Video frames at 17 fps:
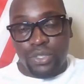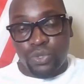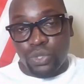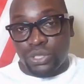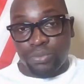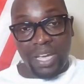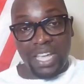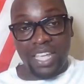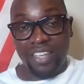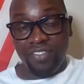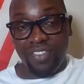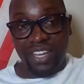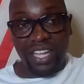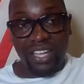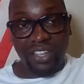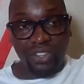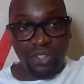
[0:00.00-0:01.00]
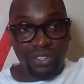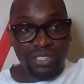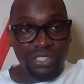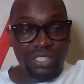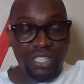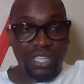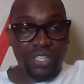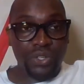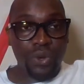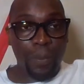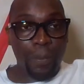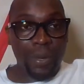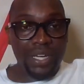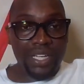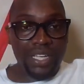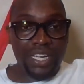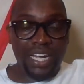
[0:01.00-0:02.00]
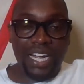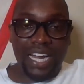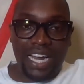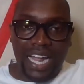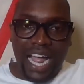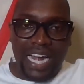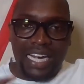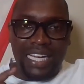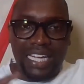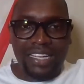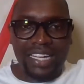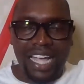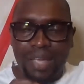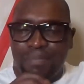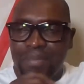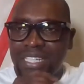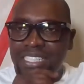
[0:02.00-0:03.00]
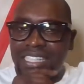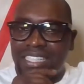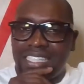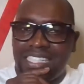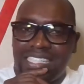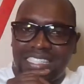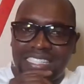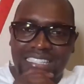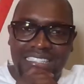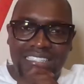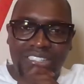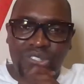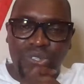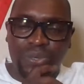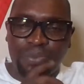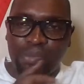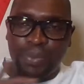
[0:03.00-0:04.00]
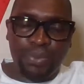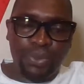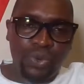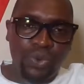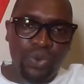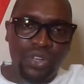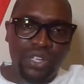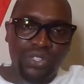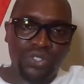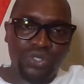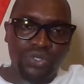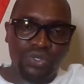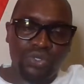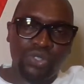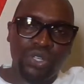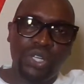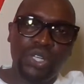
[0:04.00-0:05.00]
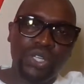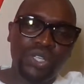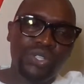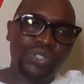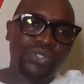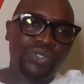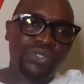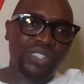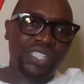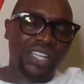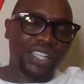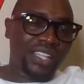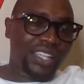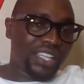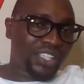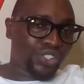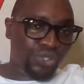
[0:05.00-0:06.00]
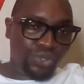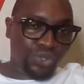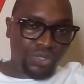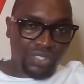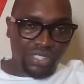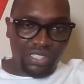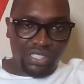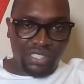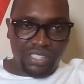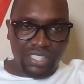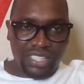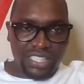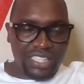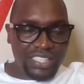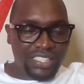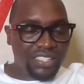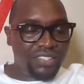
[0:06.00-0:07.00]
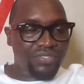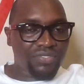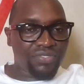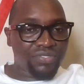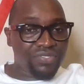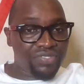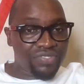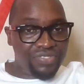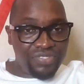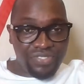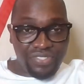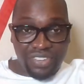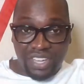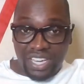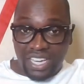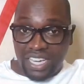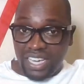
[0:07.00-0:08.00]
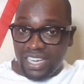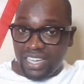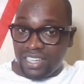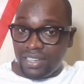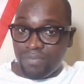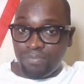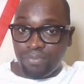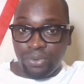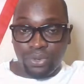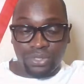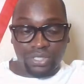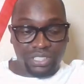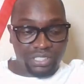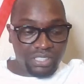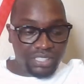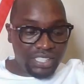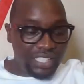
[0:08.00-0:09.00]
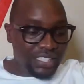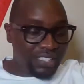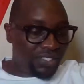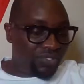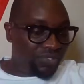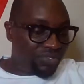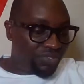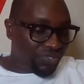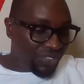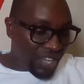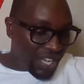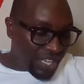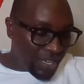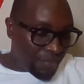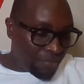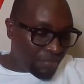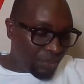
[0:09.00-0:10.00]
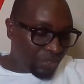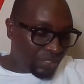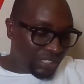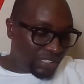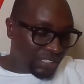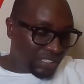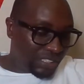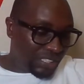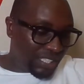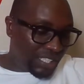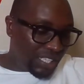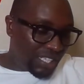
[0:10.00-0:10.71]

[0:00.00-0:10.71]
it was my evening thoughts, reopening, and I must insist on people going to take their shots. It's very important. It's very important.